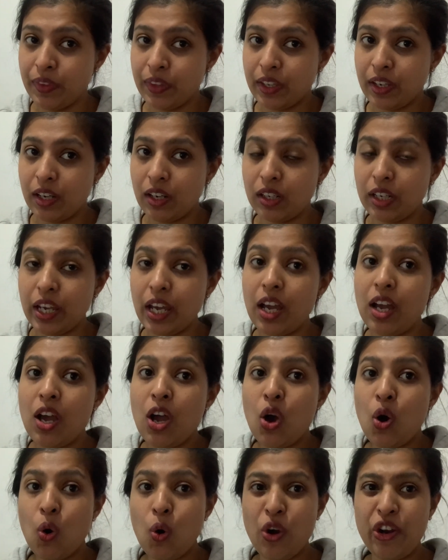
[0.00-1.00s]
okay,
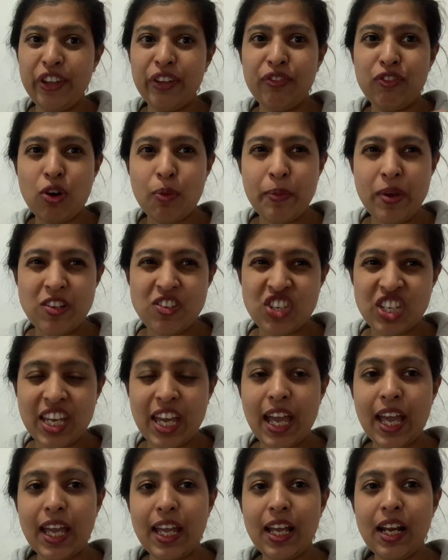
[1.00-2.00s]
or in the form of
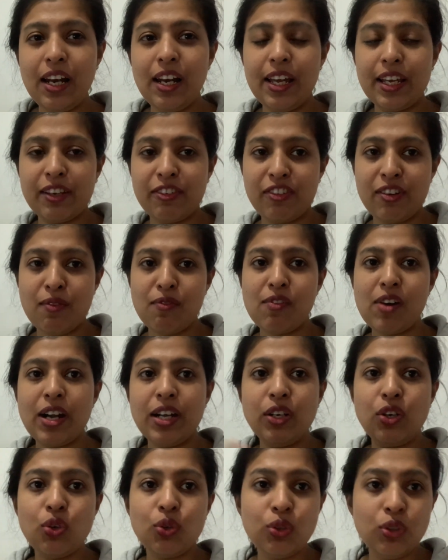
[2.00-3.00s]
scale, like from 1
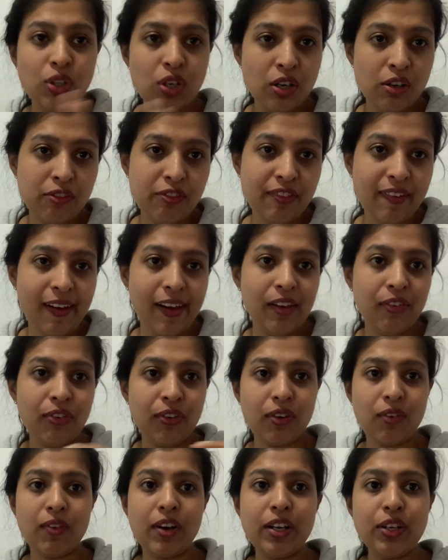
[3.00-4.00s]
to 5 or
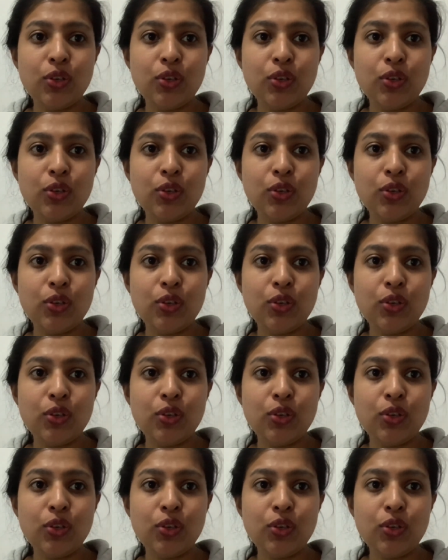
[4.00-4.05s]
1